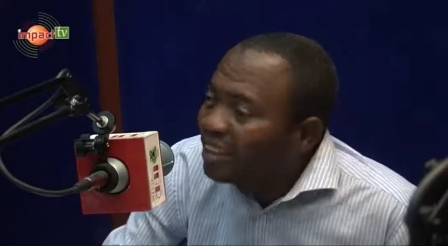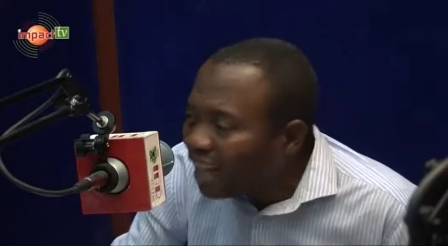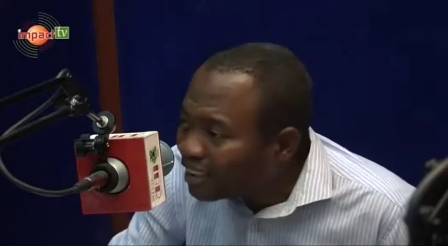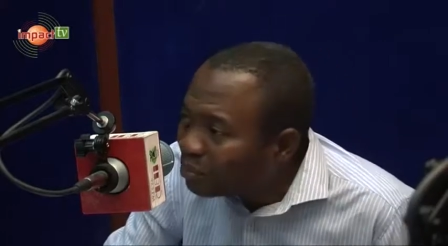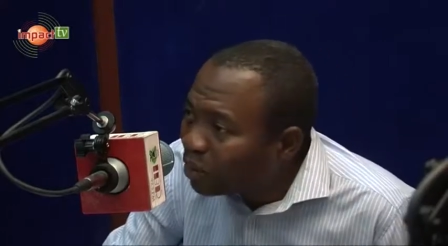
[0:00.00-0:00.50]

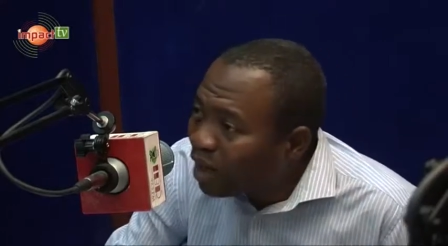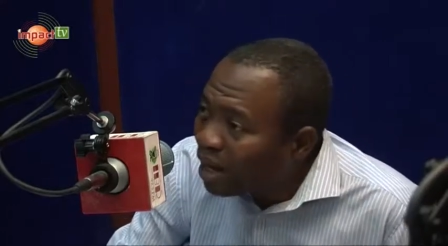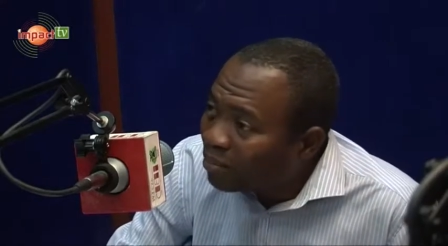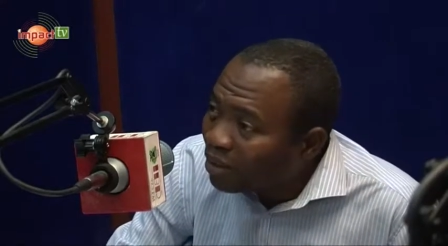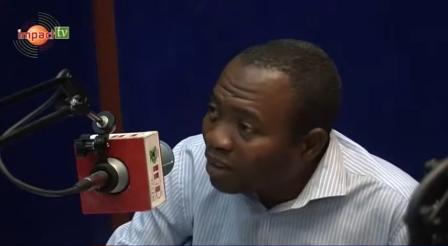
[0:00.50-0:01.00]
That's the
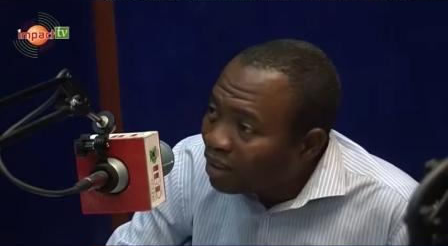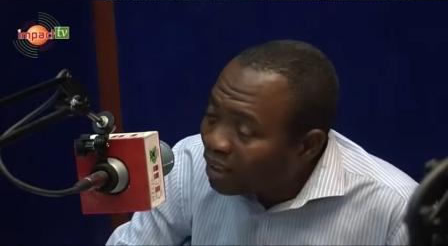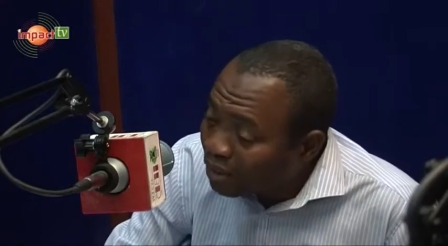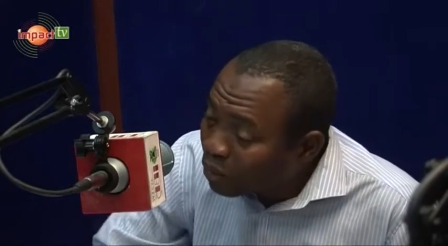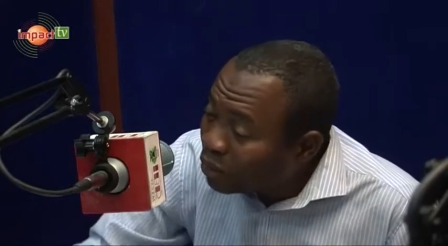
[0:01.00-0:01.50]
problem.
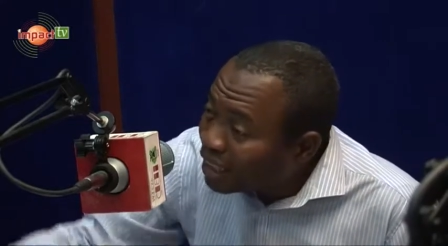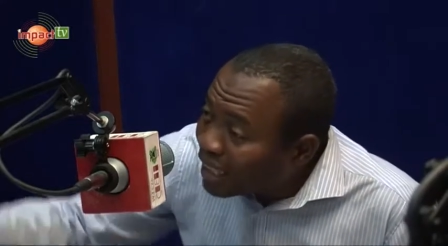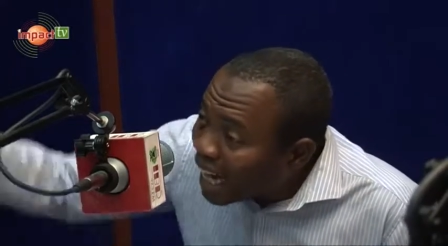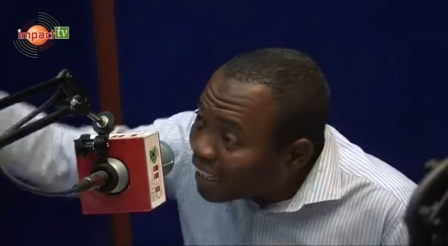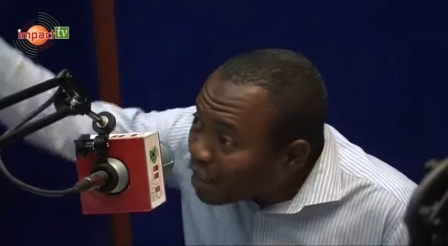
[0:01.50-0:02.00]
If you read
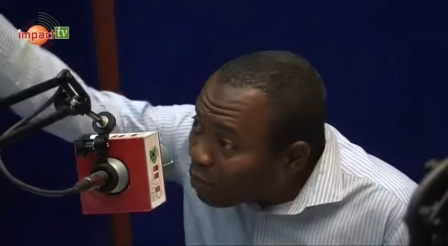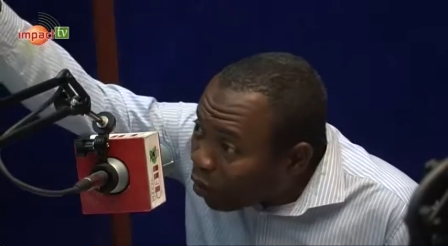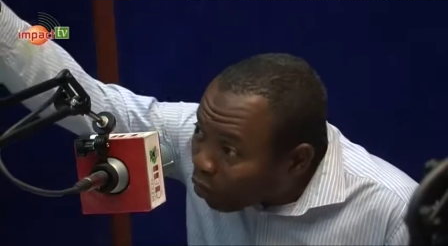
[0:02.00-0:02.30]
that labor